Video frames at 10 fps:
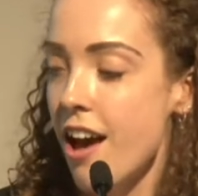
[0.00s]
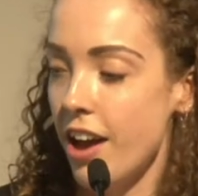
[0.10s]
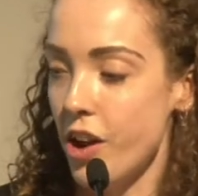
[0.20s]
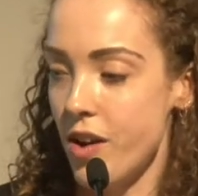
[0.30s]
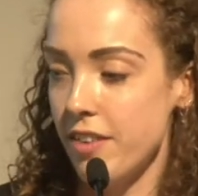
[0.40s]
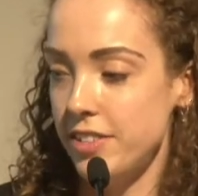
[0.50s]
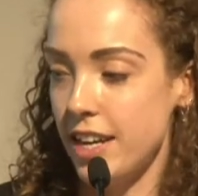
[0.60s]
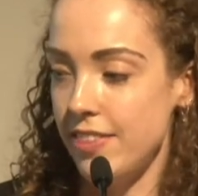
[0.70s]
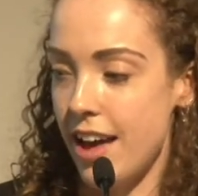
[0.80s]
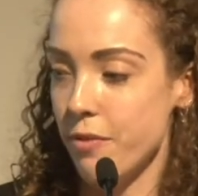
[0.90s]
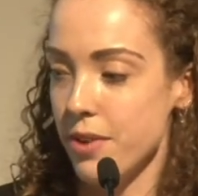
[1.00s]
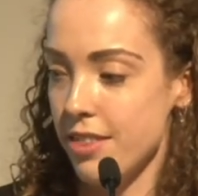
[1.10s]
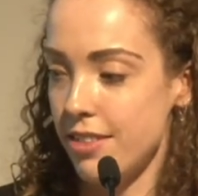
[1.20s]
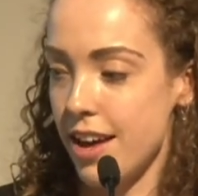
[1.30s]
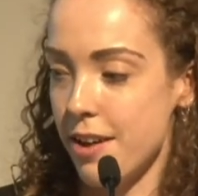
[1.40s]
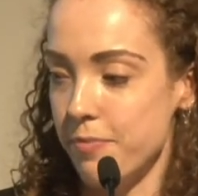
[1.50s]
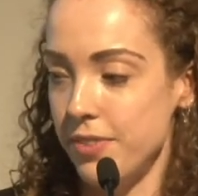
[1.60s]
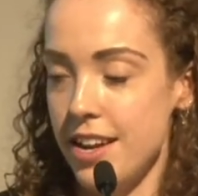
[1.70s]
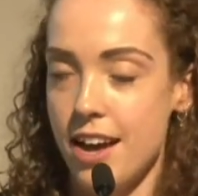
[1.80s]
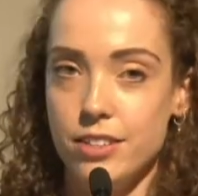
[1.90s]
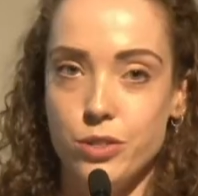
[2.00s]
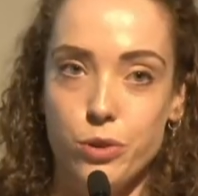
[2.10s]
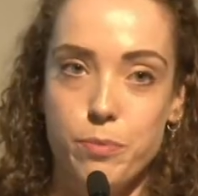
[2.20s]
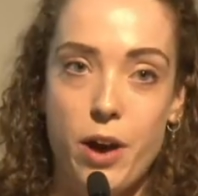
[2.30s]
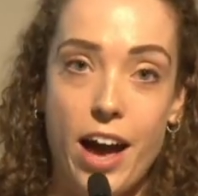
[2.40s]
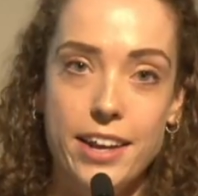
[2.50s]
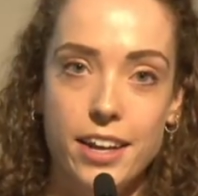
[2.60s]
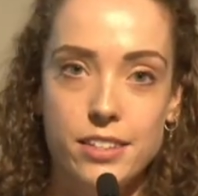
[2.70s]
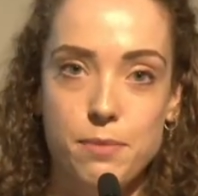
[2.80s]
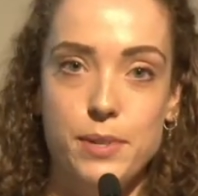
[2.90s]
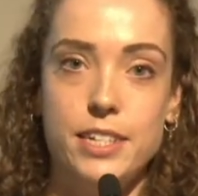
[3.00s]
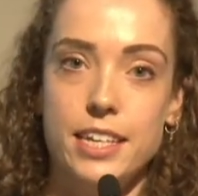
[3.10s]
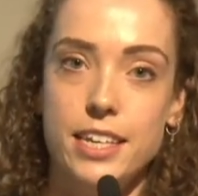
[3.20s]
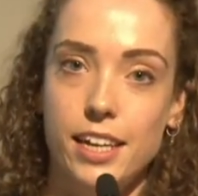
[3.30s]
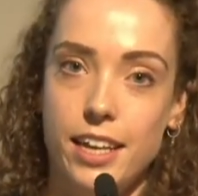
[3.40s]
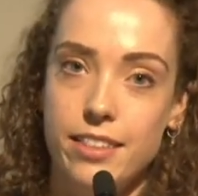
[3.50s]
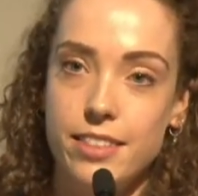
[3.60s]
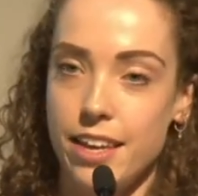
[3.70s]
I know I've done that with nuts or pine nuts in particular.